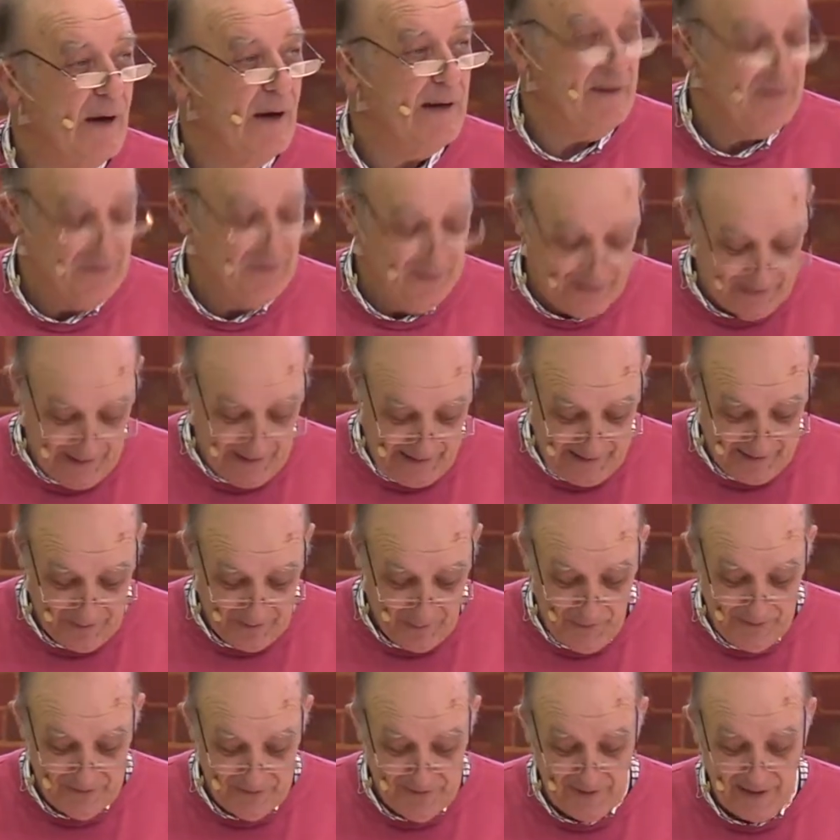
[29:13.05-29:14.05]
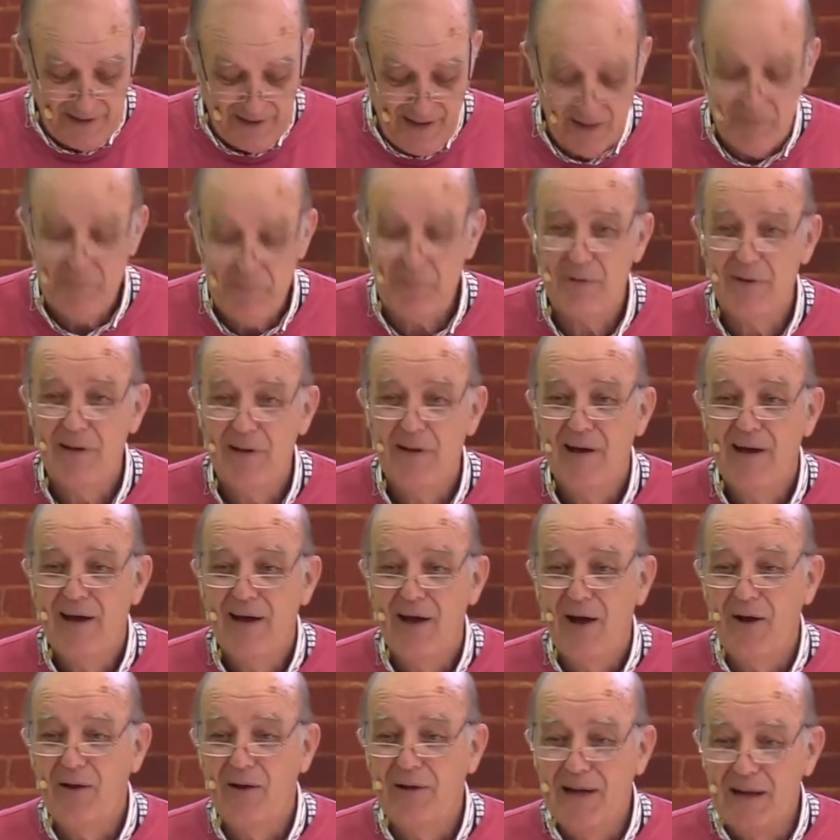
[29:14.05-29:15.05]
wine doesn't sell in the Western Cape,
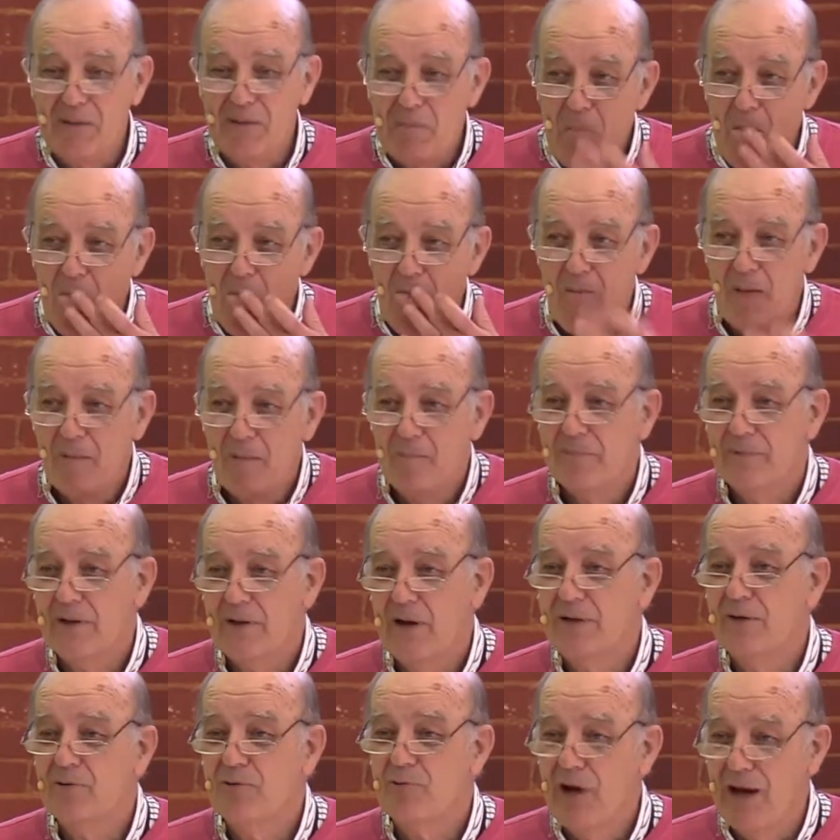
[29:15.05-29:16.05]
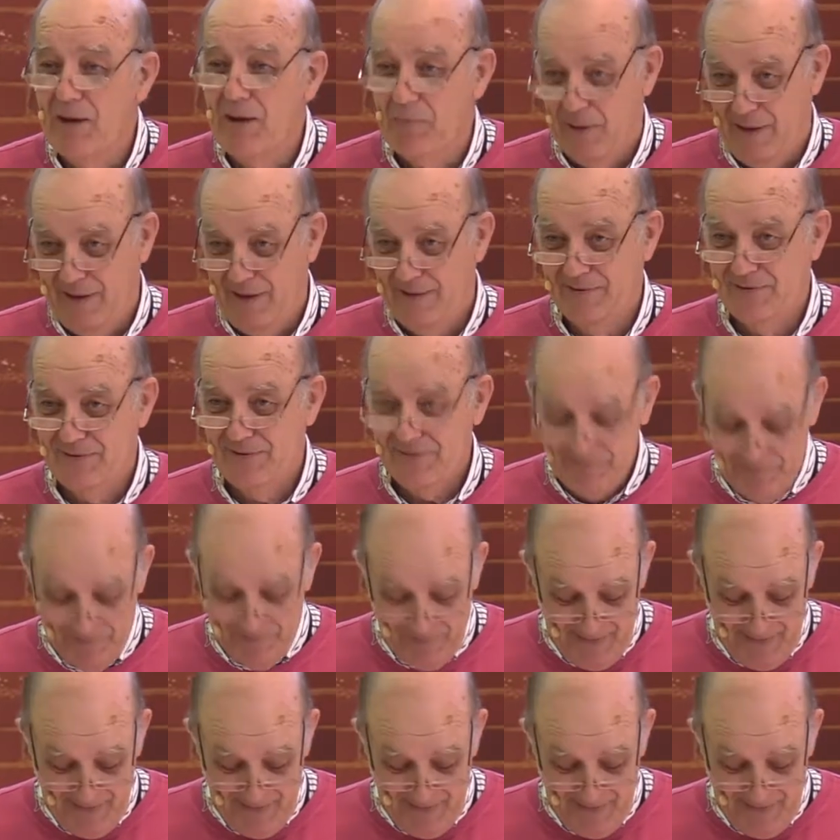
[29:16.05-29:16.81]
only dry wines.